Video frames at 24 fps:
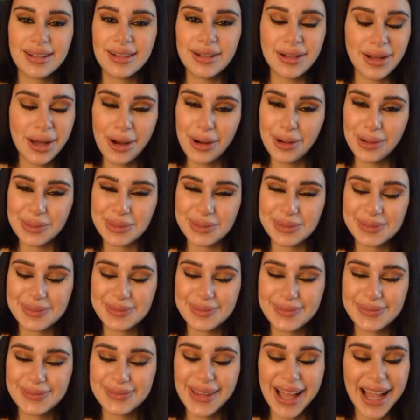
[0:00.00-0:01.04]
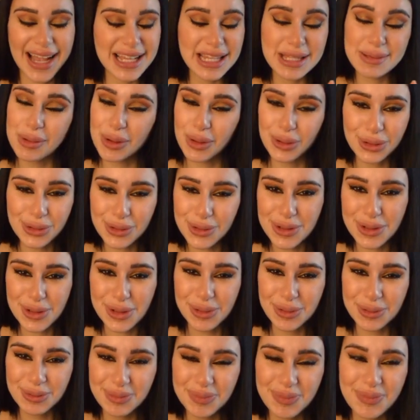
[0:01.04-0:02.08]
No, I spoke too
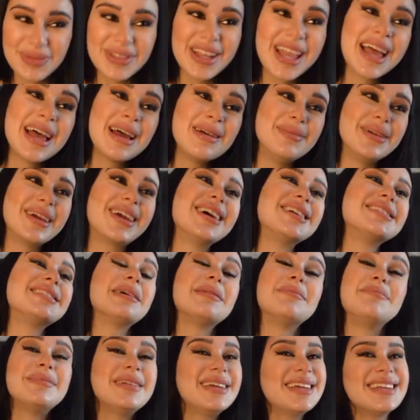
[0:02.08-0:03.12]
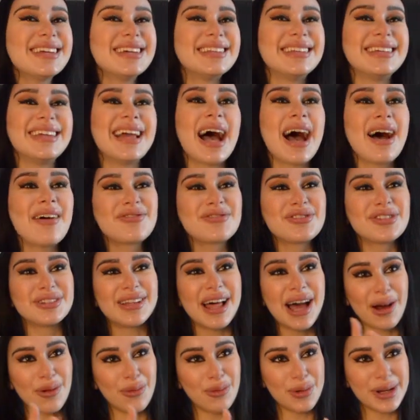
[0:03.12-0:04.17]
soon. Because immediately after
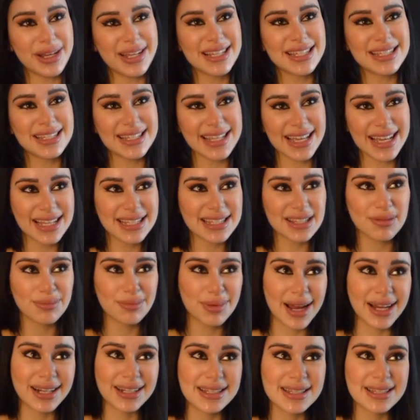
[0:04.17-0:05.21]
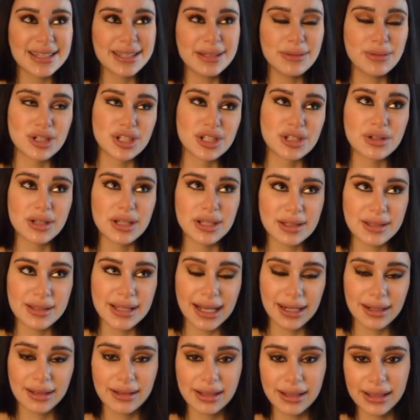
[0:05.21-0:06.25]
that week 6 of pregnancy, which is
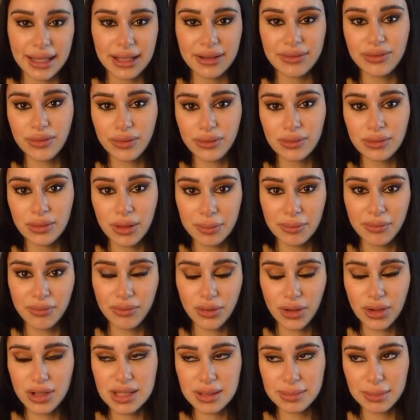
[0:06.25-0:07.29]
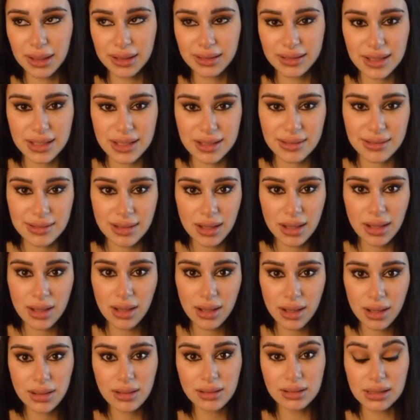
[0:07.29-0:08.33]
technically like the first month is
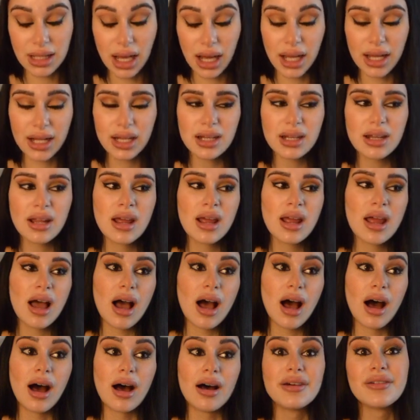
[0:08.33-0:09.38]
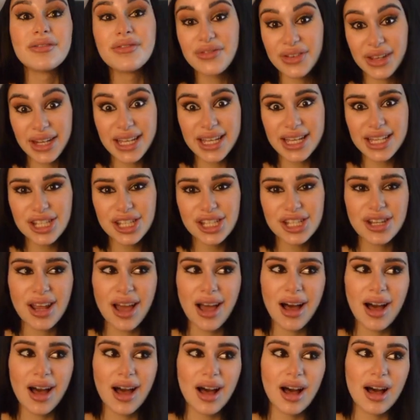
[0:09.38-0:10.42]
done, finished,
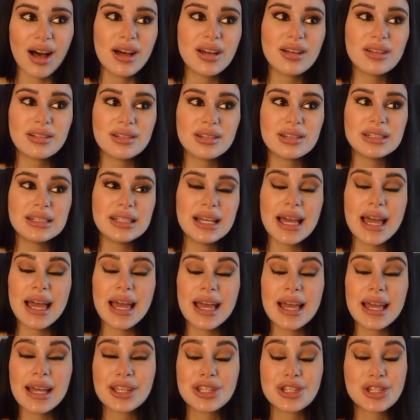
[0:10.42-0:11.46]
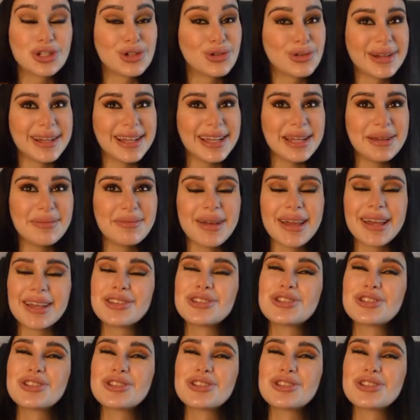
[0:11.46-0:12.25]
extreme,